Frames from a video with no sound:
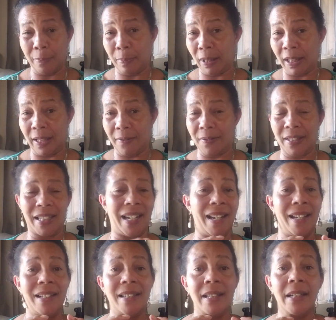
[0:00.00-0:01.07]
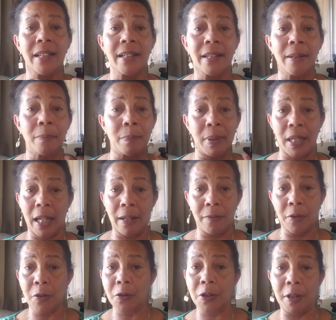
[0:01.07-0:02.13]
beliefs, and
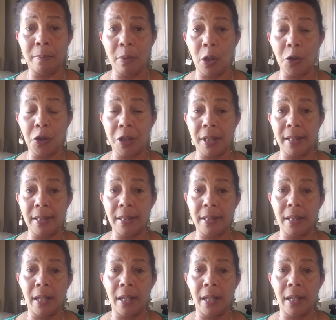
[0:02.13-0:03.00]
behaviors, emotions,